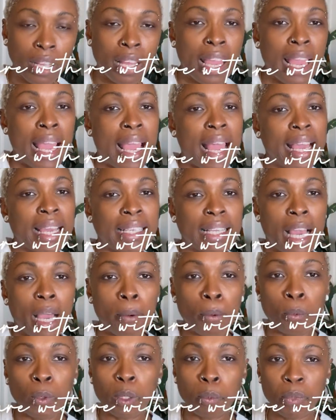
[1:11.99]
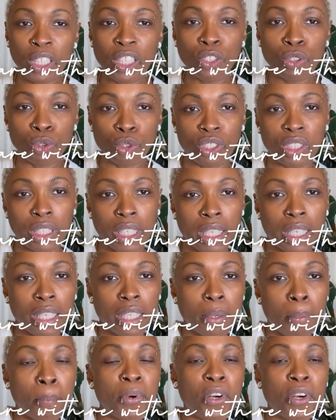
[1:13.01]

and I will be using